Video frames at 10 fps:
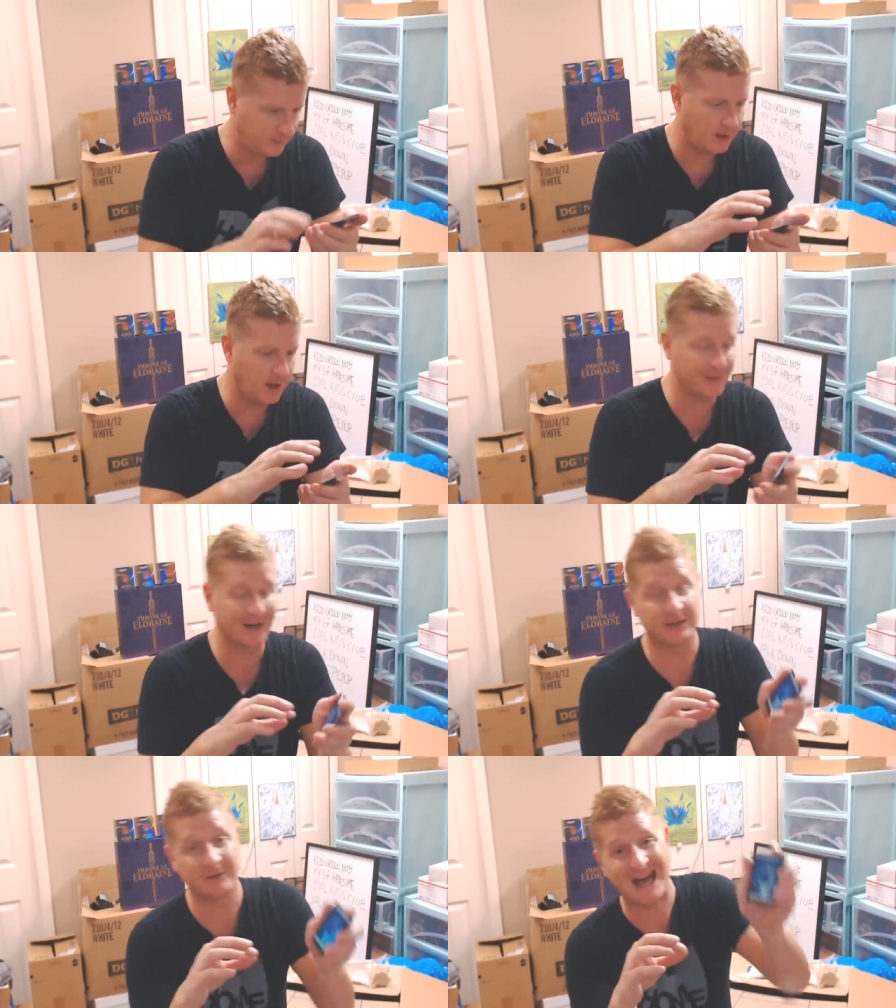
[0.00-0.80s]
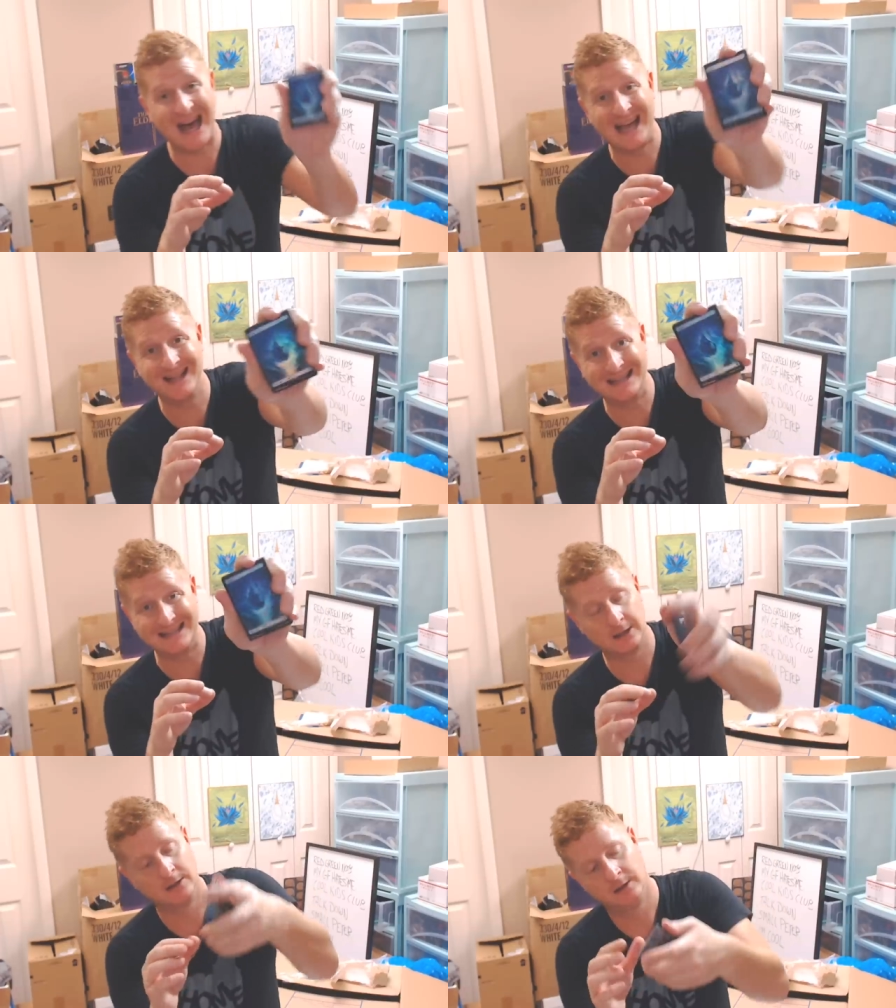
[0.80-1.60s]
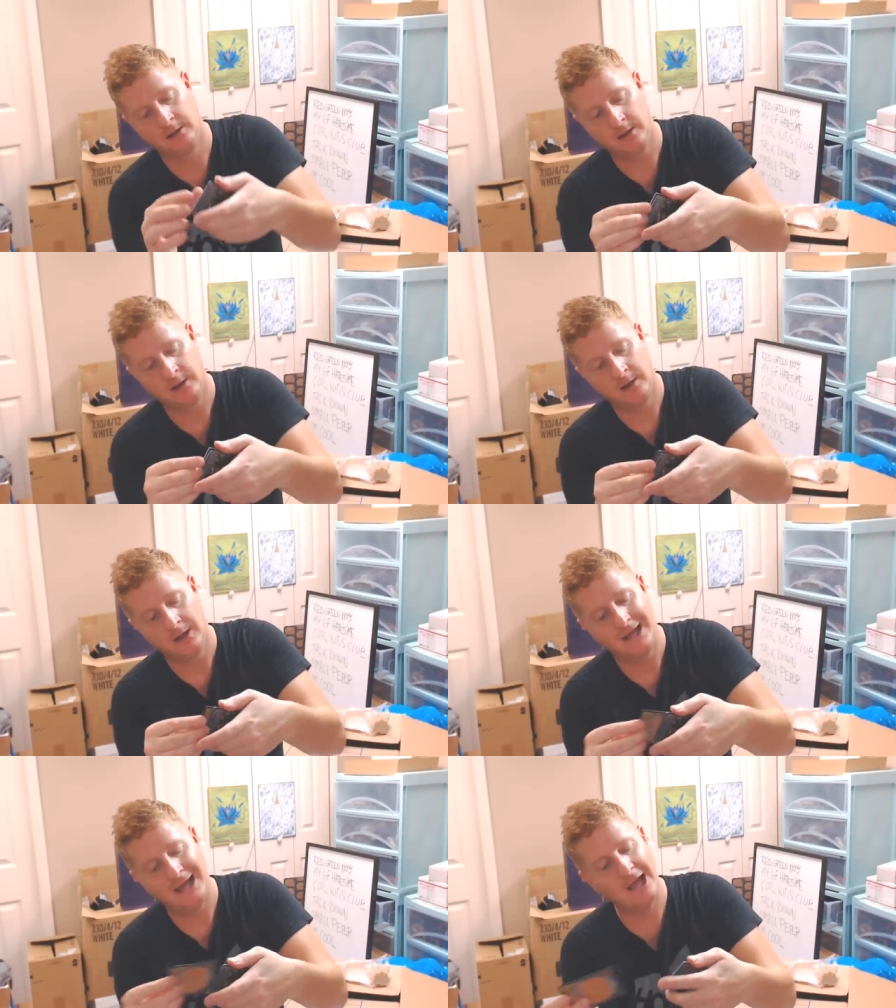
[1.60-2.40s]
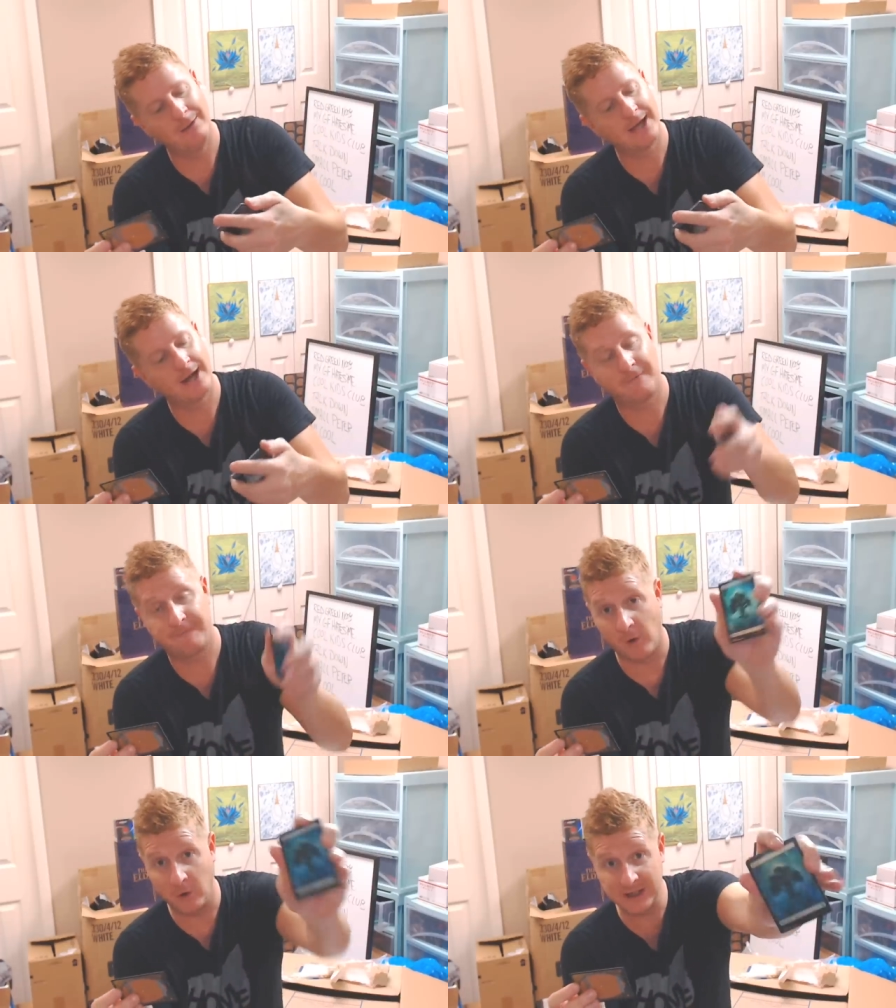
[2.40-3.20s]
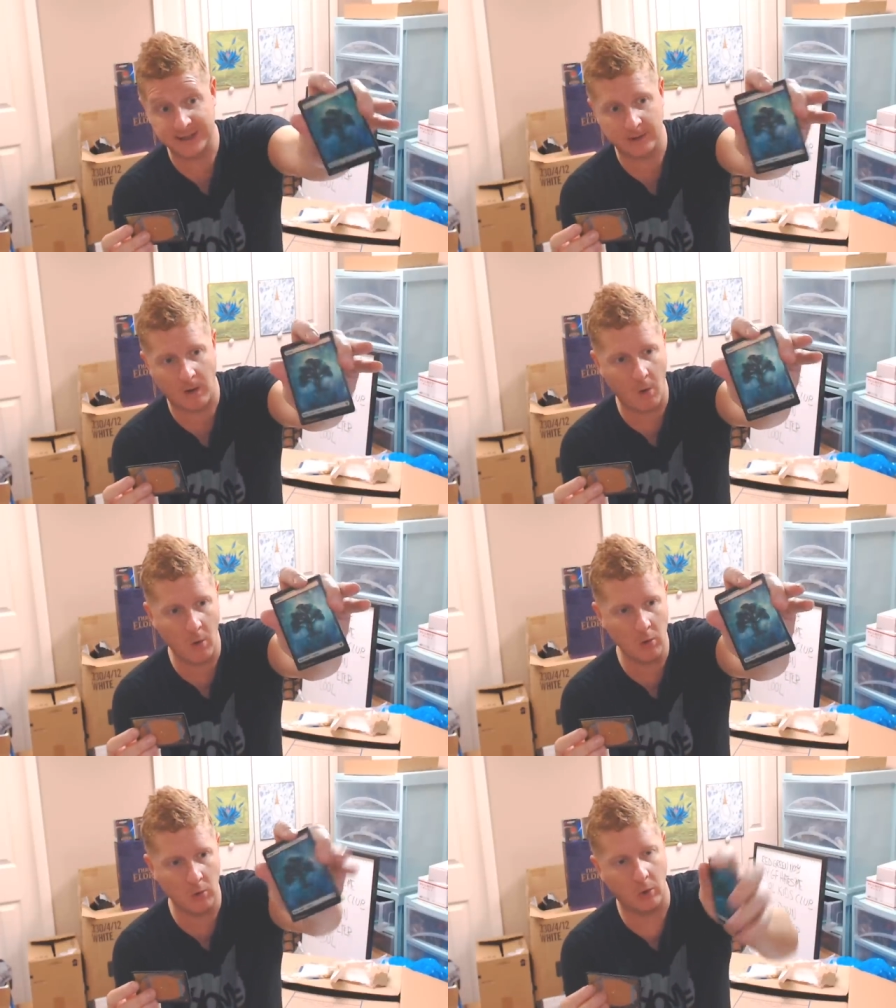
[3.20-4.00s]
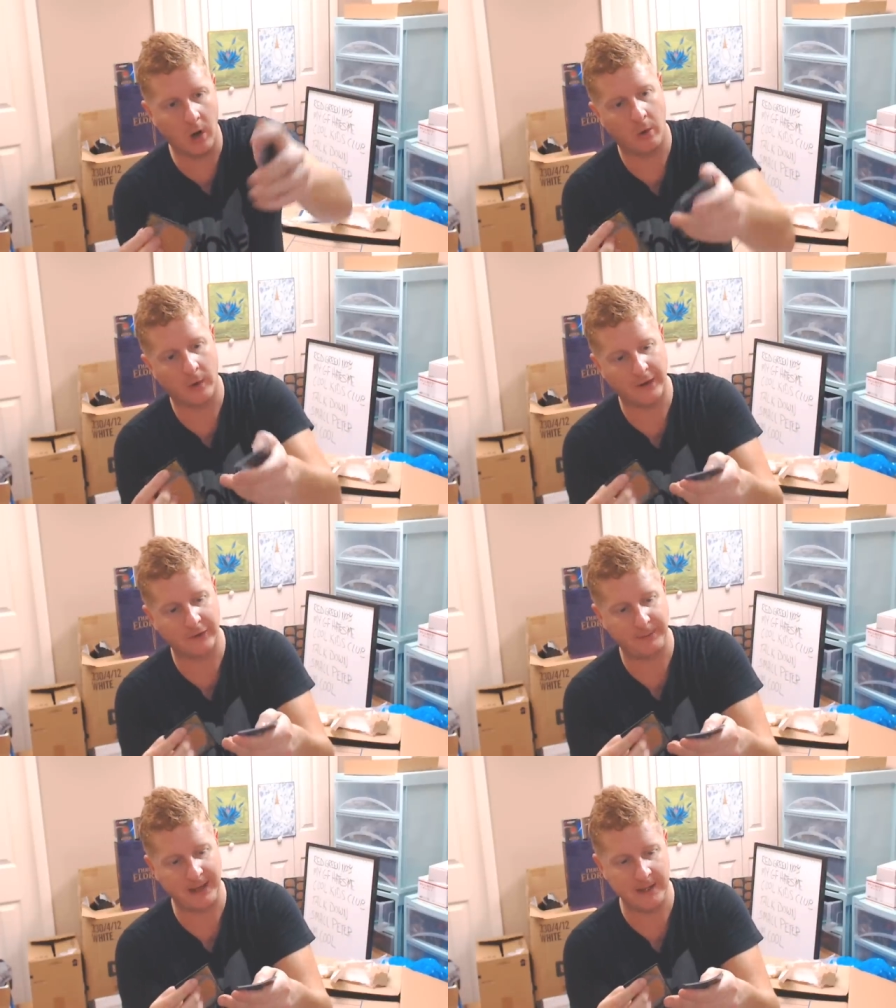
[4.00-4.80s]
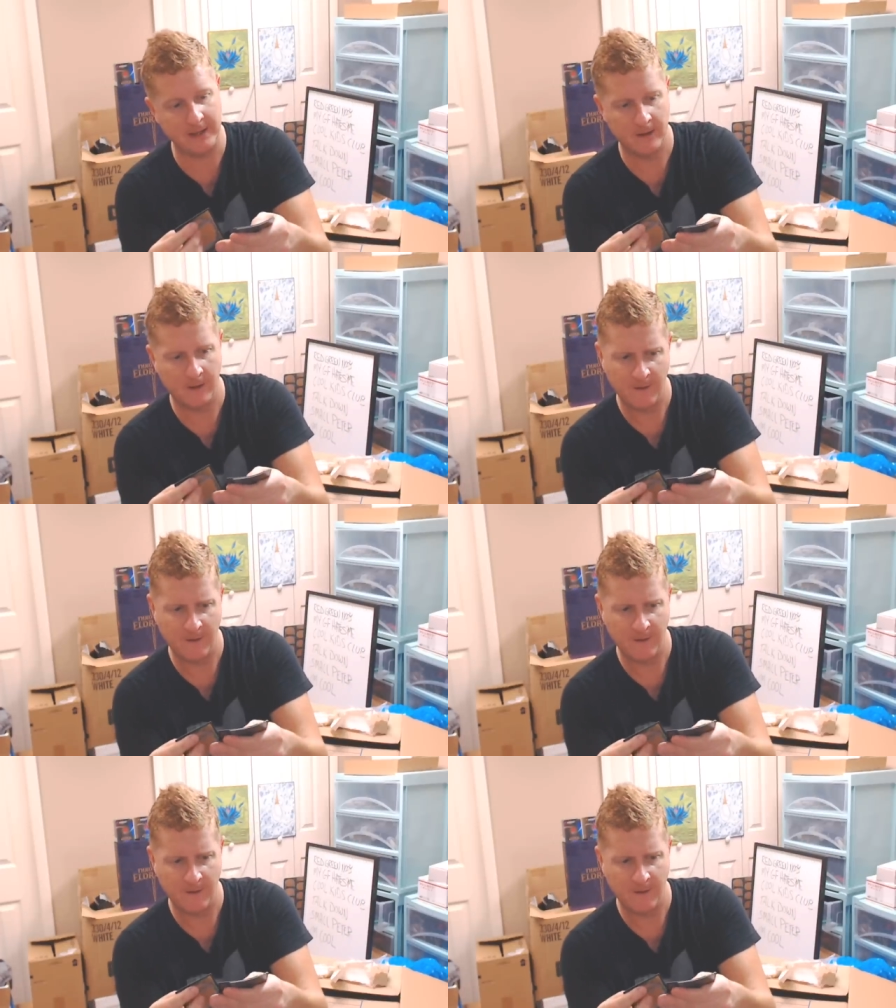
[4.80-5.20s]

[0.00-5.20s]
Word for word: Uh, we got ourselves an island, and we got a forest. Ooh, what else, baby?